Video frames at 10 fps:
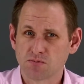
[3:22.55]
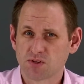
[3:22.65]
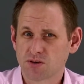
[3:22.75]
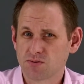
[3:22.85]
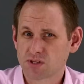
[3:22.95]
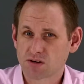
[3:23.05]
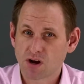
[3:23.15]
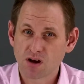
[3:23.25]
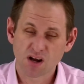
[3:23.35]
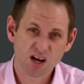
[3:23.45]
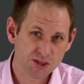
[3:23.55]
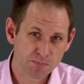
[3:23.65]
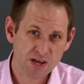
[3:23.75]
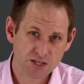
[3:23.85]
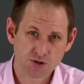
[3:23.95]
though there are other
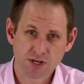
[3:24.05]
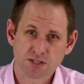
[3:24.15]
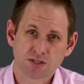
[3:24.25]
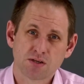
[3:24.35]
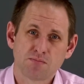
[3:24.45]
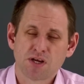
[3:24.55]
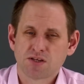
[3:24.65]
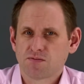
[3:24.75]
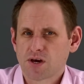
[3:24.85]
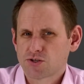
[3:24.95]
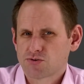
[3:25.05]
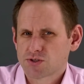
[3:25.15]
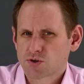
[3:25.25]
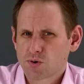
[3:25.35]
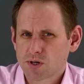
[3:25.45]
metrics that
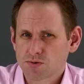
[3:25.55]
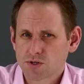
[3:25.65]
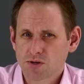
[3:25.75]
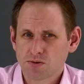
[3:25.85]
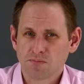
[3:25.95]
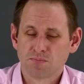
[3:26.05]
manufacturers quote too.